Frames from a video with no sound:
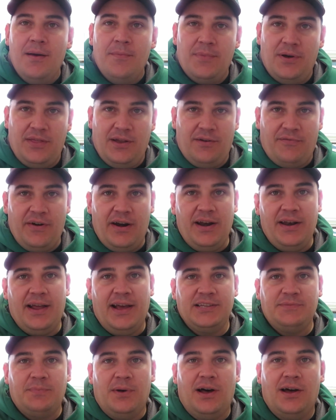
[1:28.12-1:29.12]
But they're very
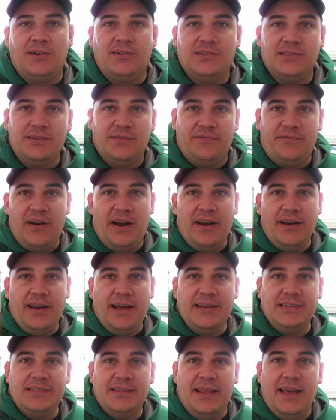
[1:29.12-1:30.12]
nice bottles, very
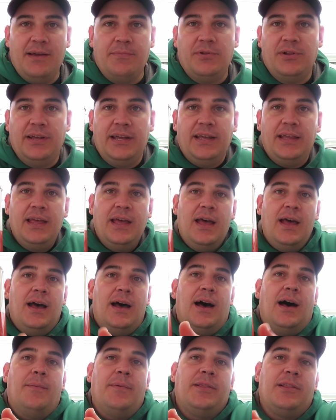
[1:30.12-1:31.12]
nice labeling.
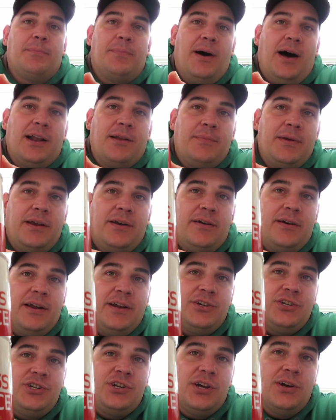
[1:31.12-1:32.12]
At the bottom here,
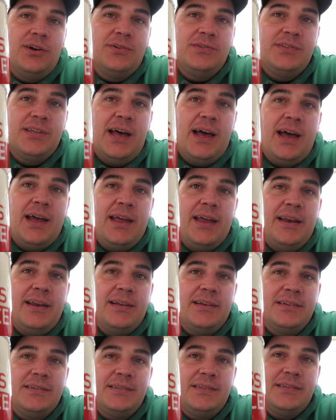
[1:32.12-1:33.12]
it shows that it
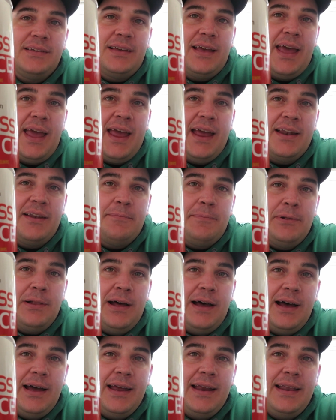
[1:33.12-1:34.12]
is hand
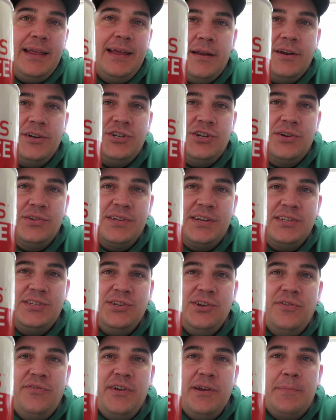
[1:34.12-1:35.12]
applied, and it shows that it's
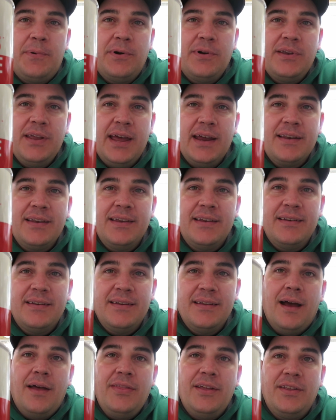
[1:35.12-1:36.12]
UV protectant.
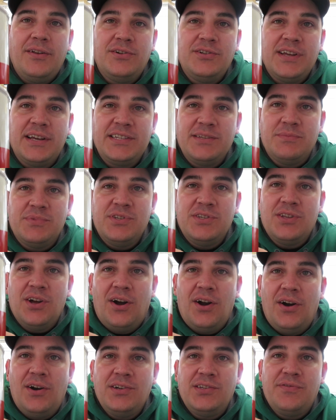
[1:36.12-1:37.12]
And then there's like some
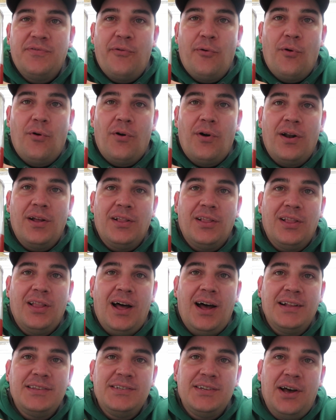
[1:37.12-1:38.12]
stars for
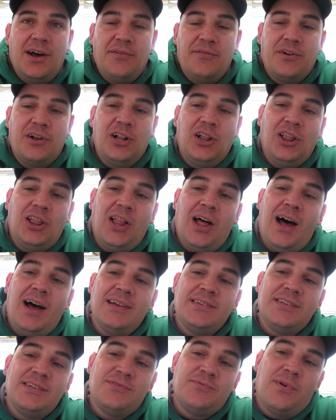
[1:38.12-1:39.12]
lots of
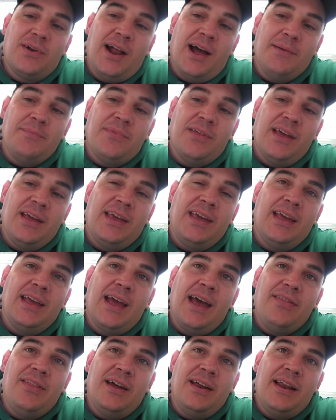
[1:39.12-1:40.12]
gloss is what I'm thinking,
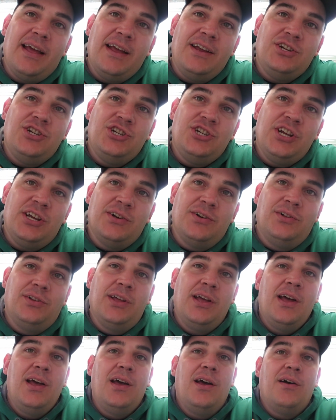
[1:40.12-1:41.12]
and then a
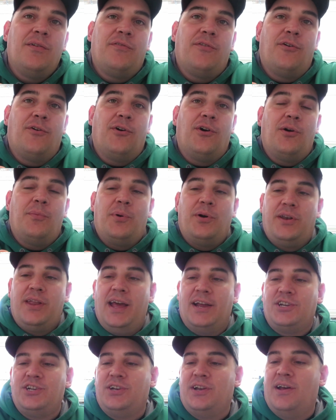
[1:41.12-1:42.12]
shield for
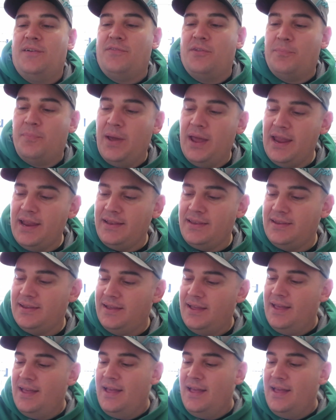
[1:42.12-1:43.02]
protection of the paint.